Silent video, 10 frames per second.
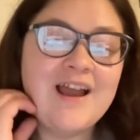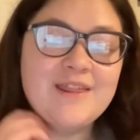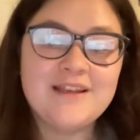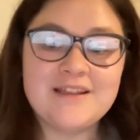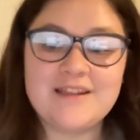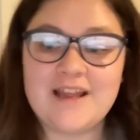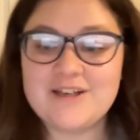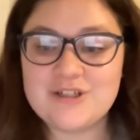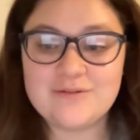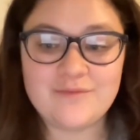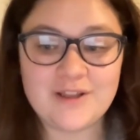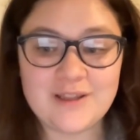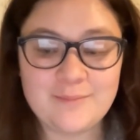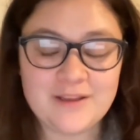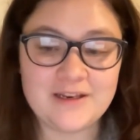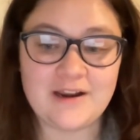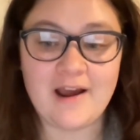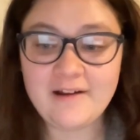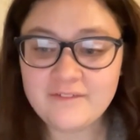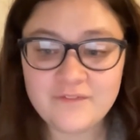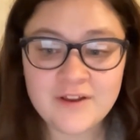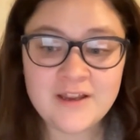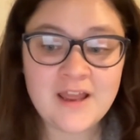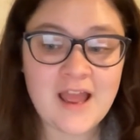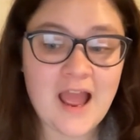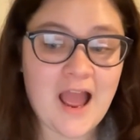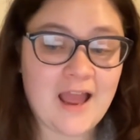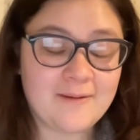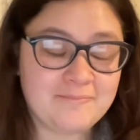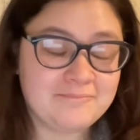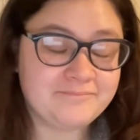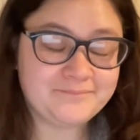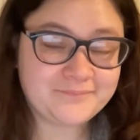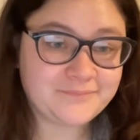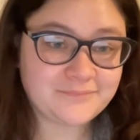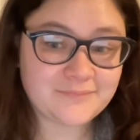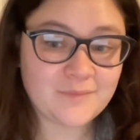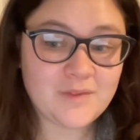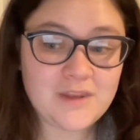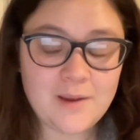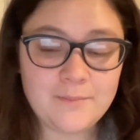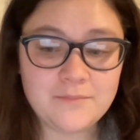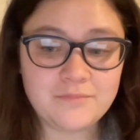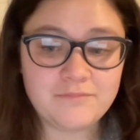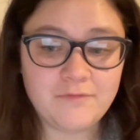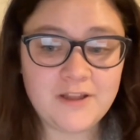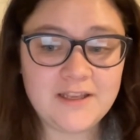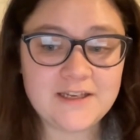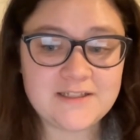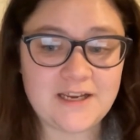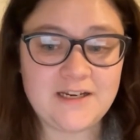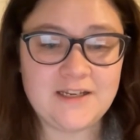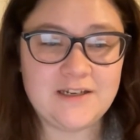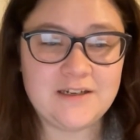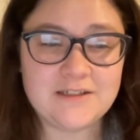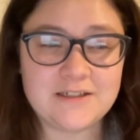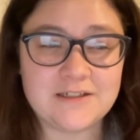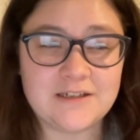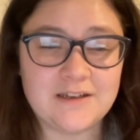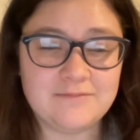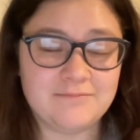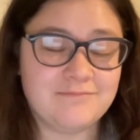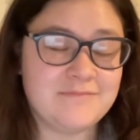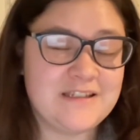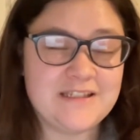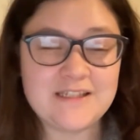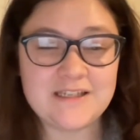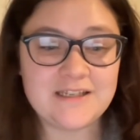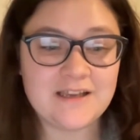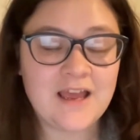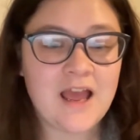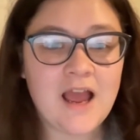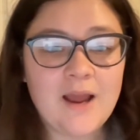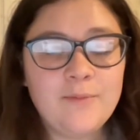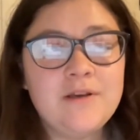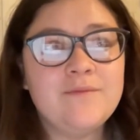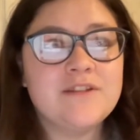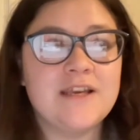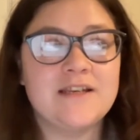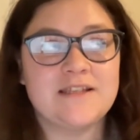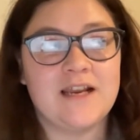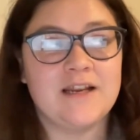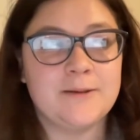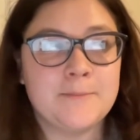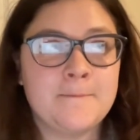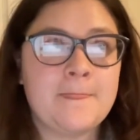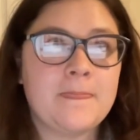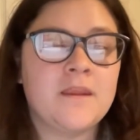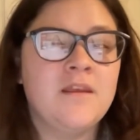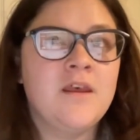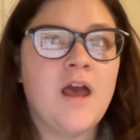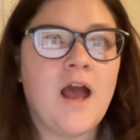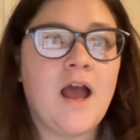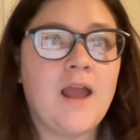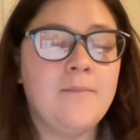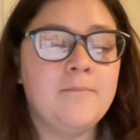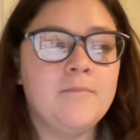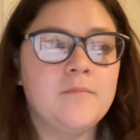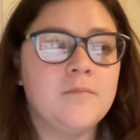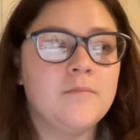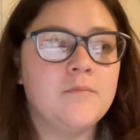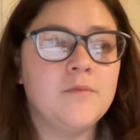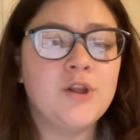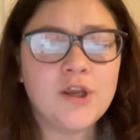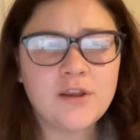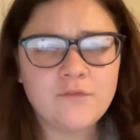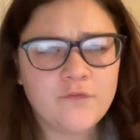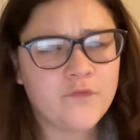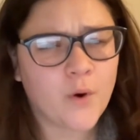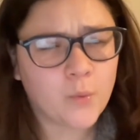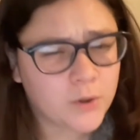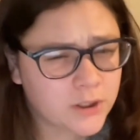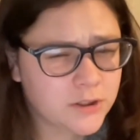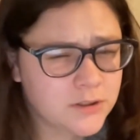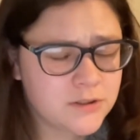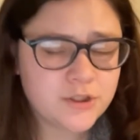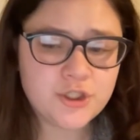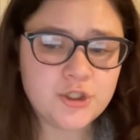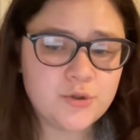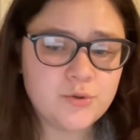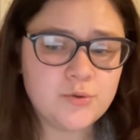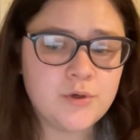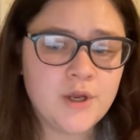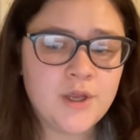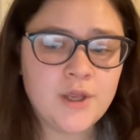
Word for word: I think that that should really be enough. I'm I'm really excited to see. I wouldn't even say excited. I'm looking forward to